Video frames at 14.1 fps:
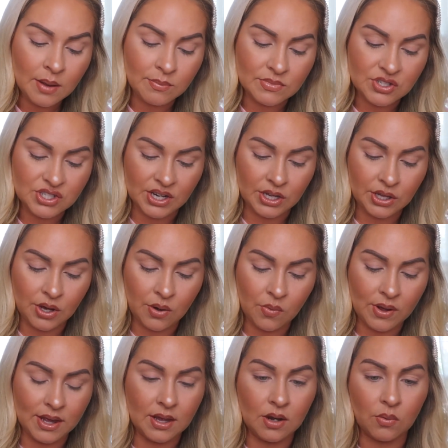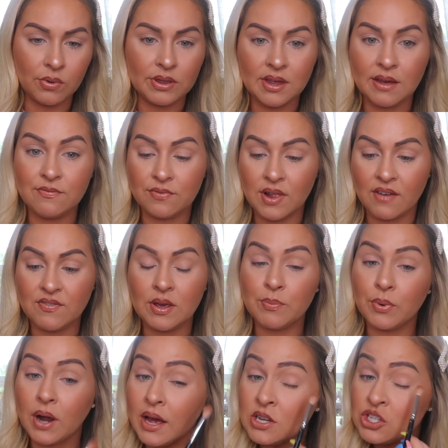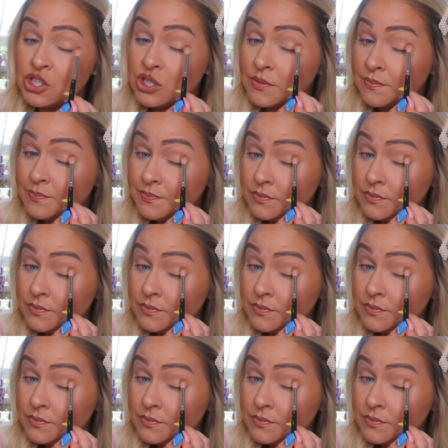I'm just gonna go in with a fluffy brush